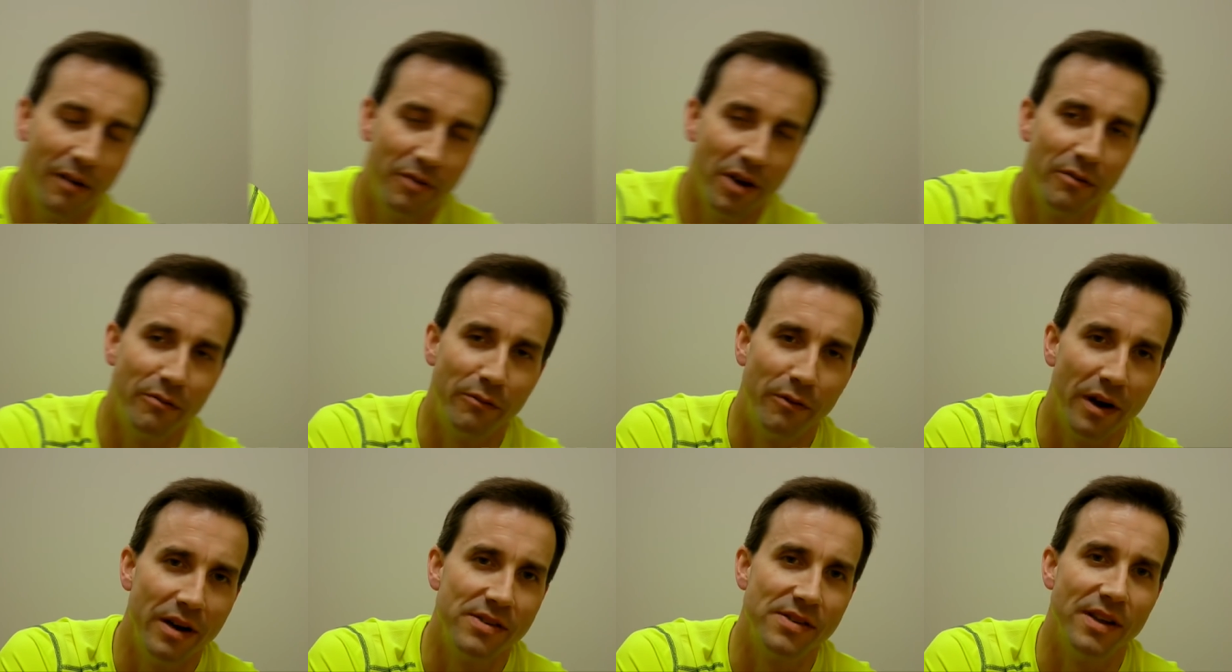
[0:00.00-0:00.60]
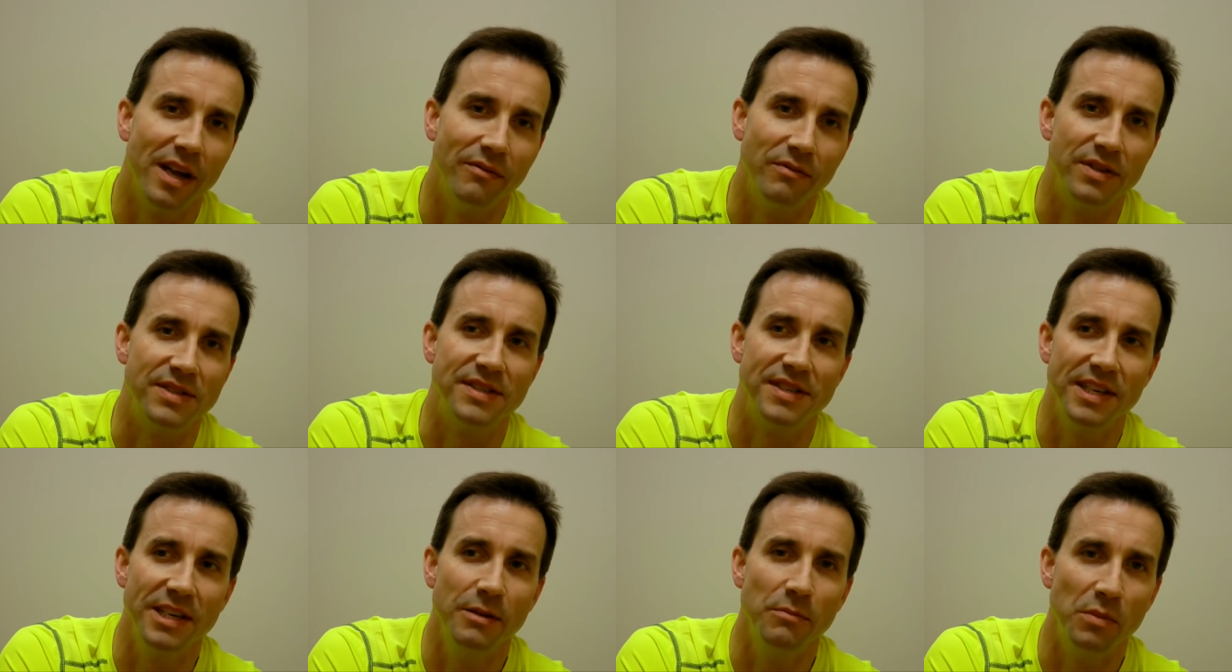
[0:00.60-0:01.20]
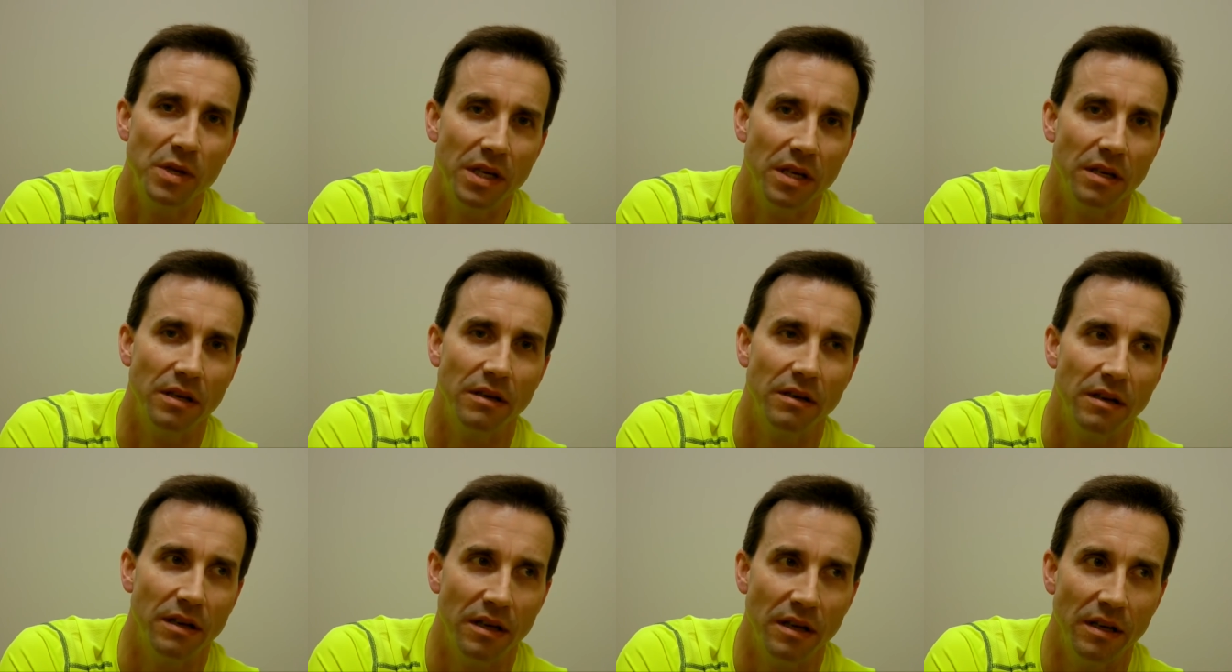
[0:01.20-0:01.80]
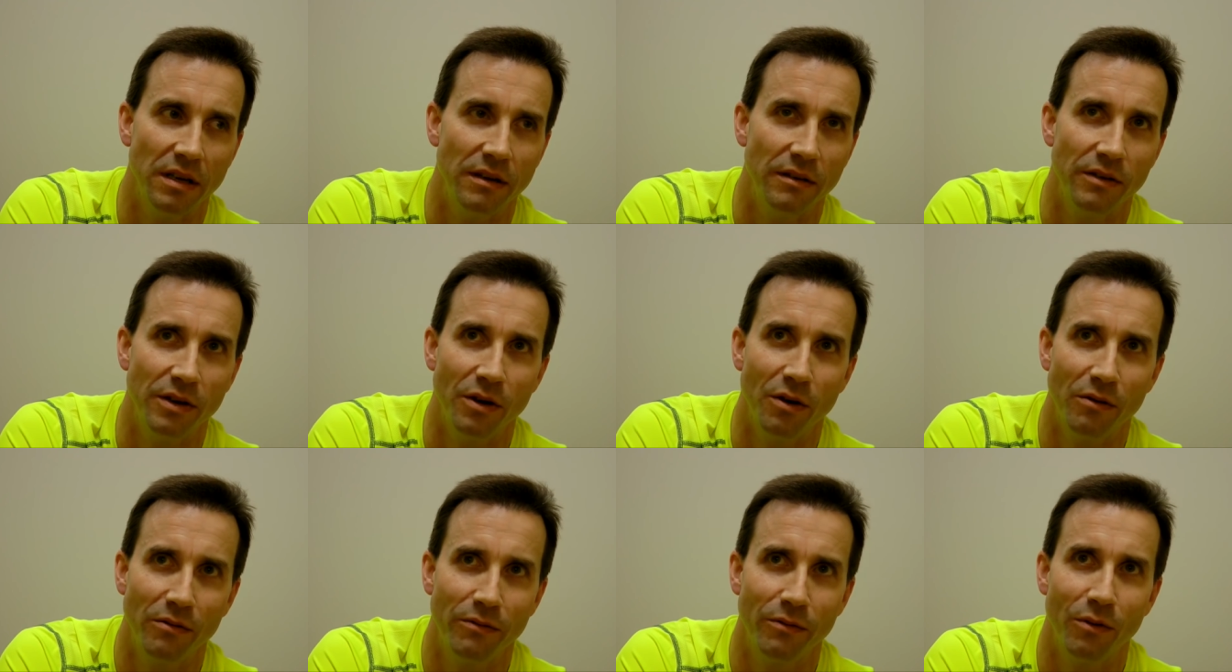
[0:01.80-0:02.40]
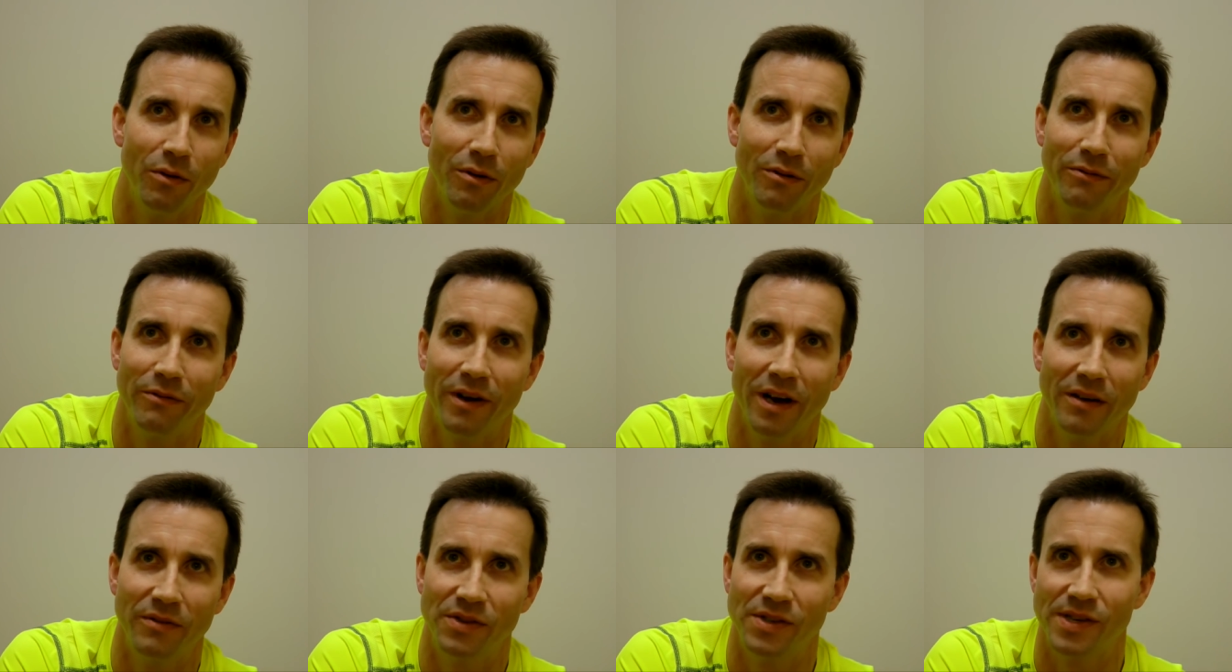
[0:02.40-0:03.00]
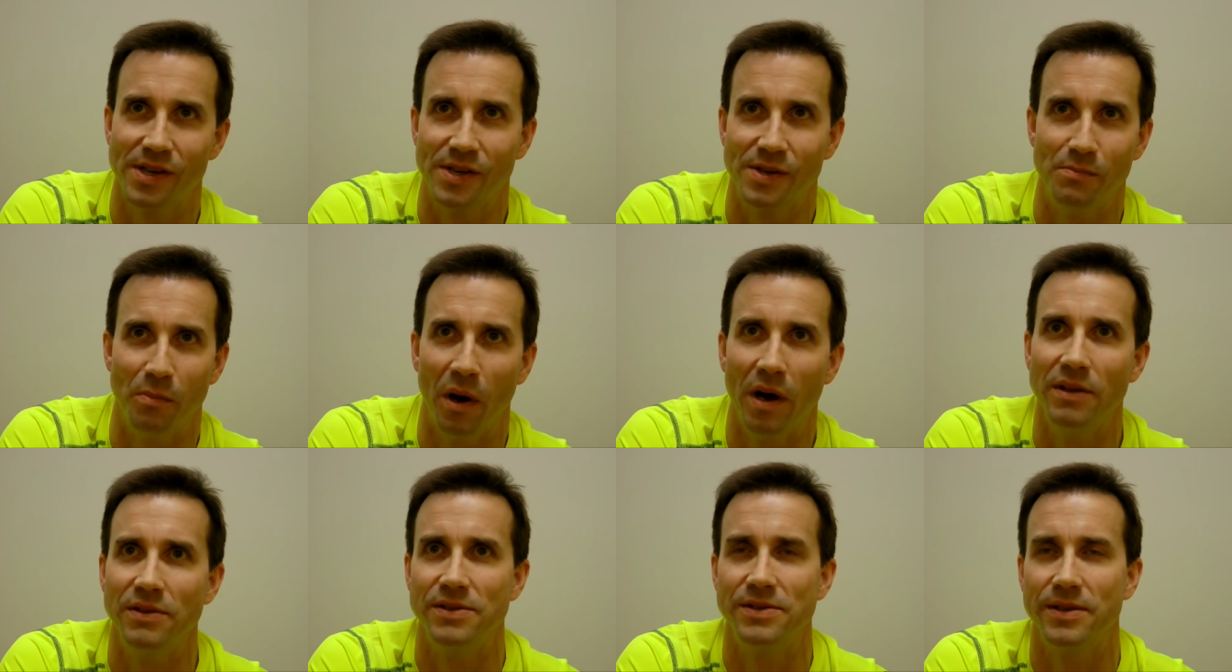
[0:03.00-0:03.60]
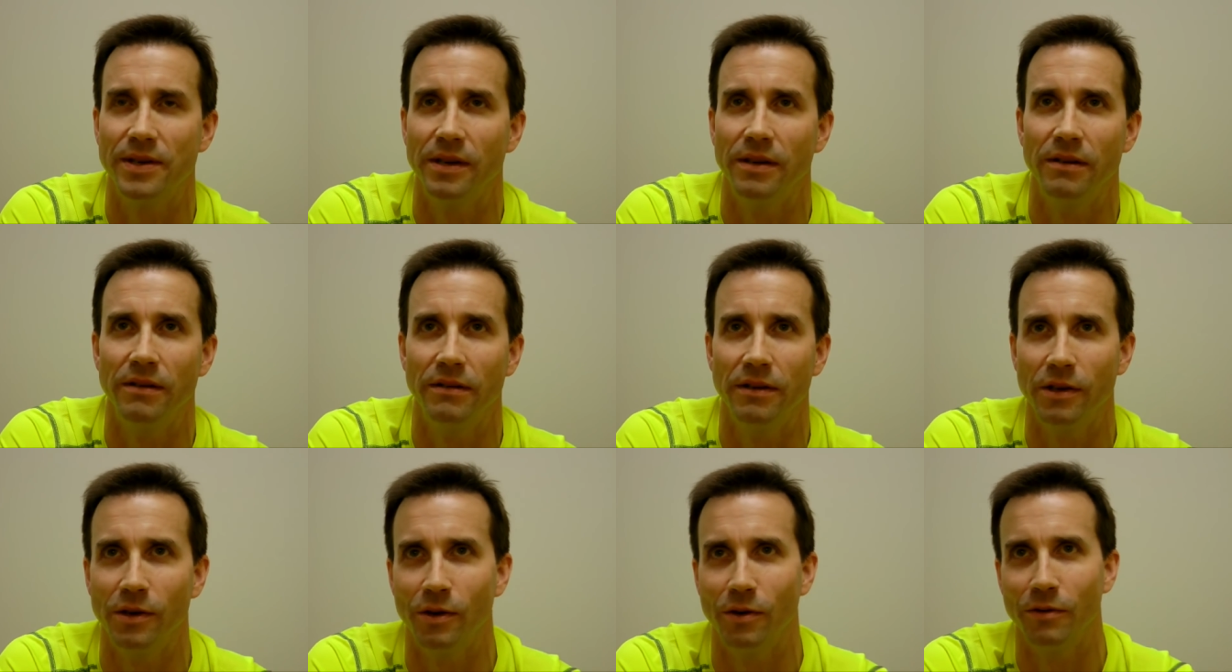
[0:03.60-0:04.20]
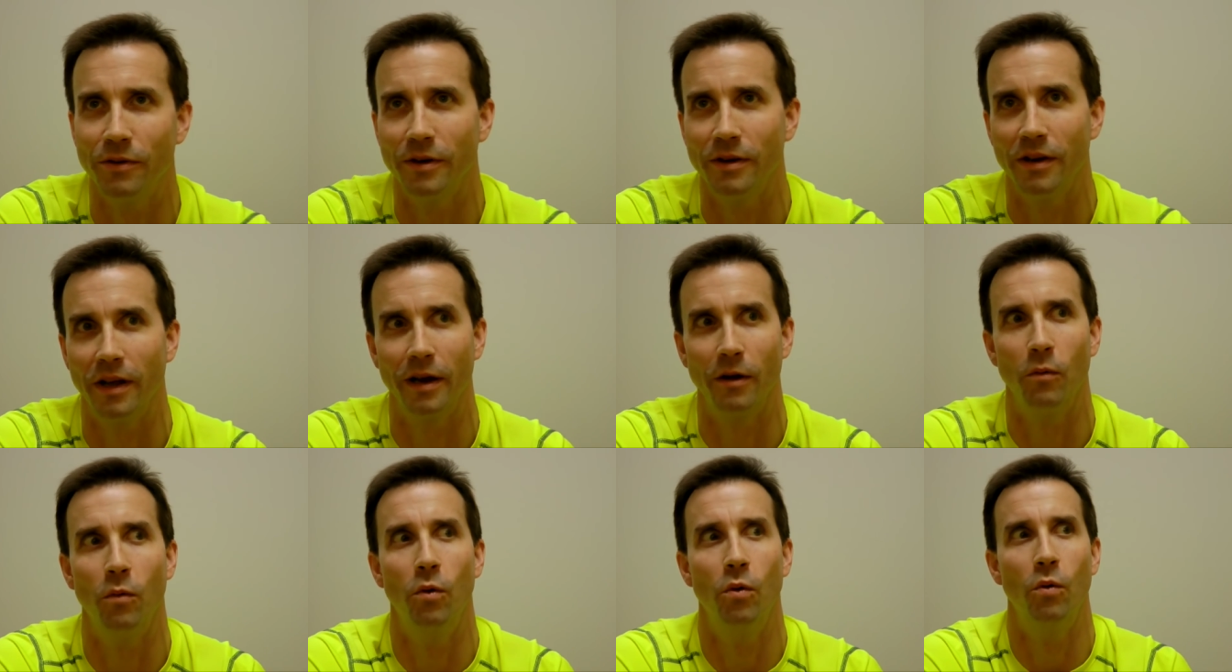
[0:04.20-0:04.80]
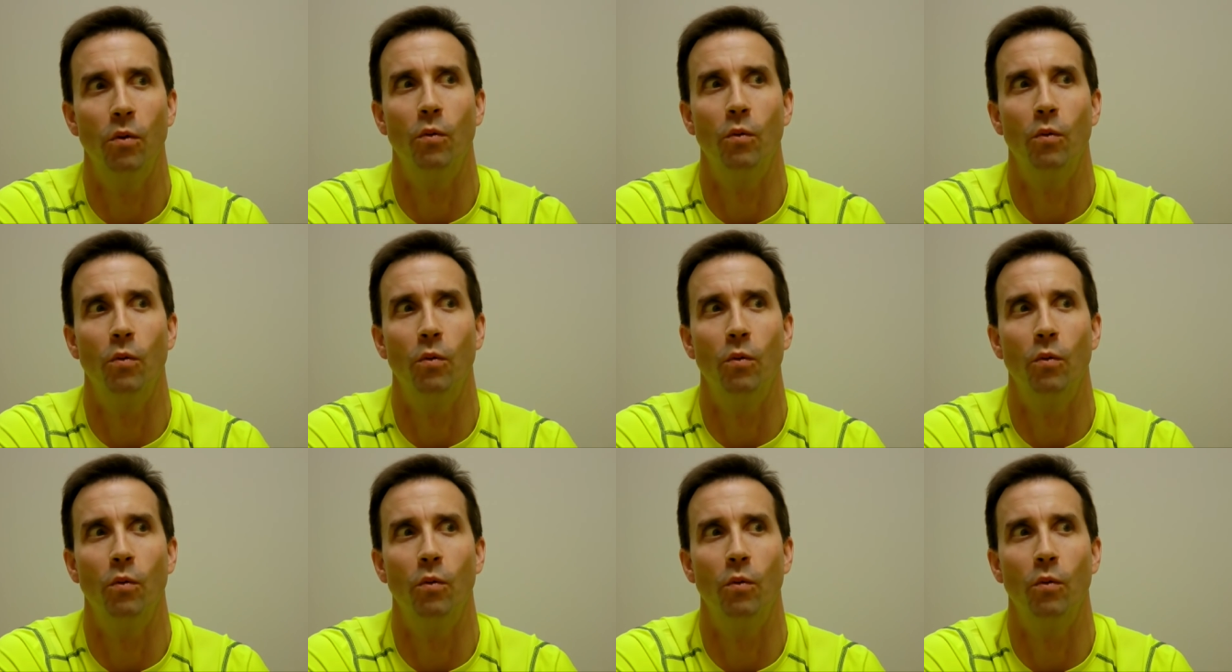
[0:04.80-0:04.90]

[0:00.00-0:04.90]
I've had friends that haven't seen me in 4 or 5, 6 months, and they're like,